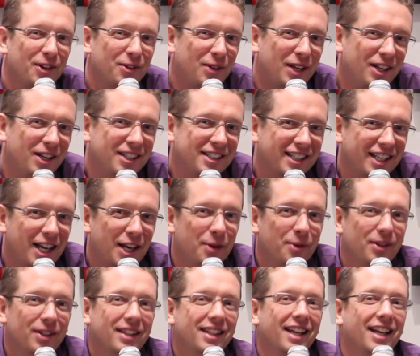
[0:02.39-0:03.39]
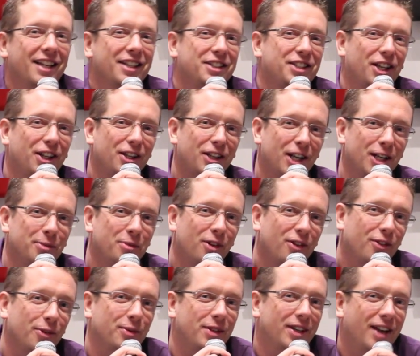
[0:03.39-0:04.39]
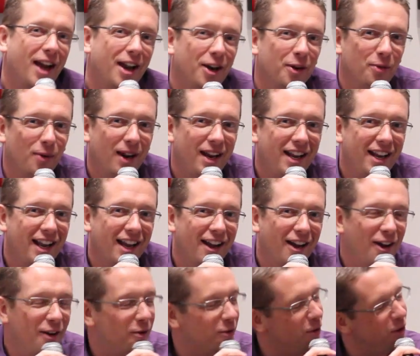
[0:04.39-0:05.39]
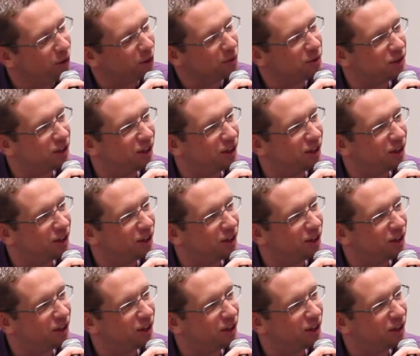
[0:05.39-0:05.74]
We're here today with Shelley Gilmore from the United Way. Welcome,